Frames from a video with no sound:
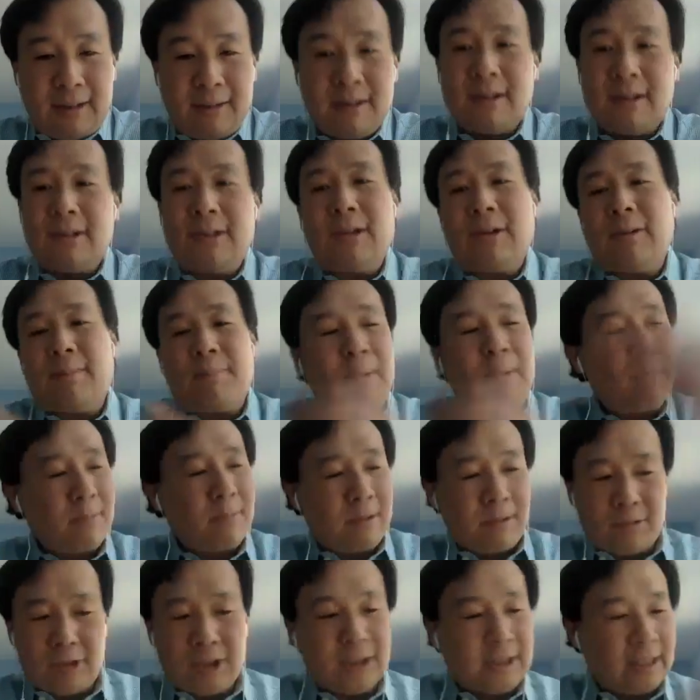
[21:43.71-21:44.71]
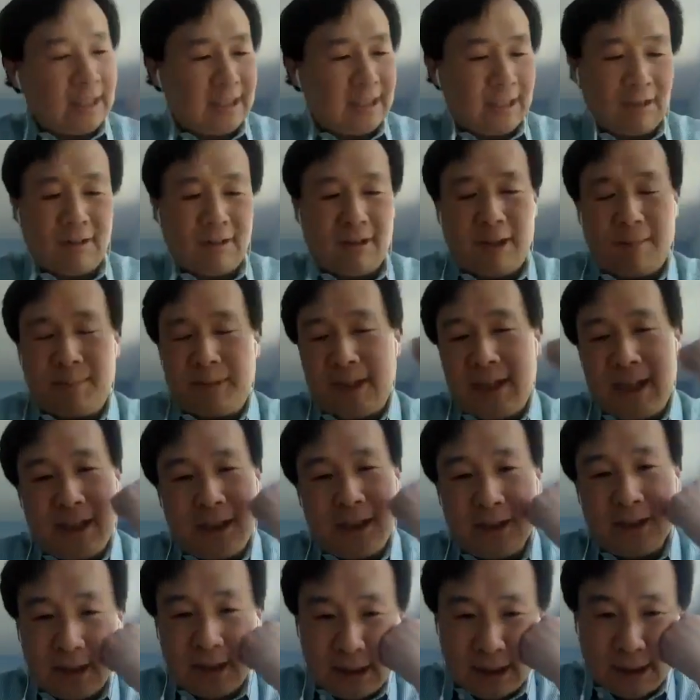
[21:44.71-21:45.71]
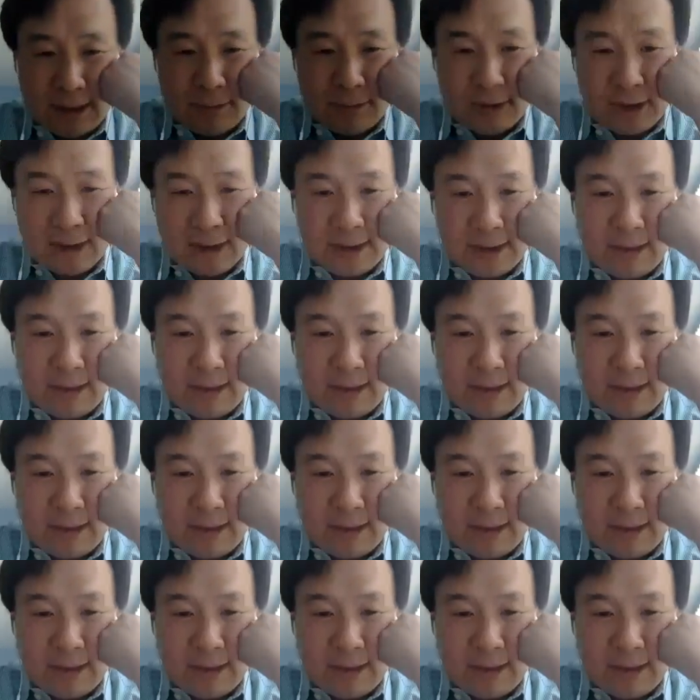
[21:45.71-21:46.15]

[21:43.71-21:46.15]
They were just taking all applications, and it was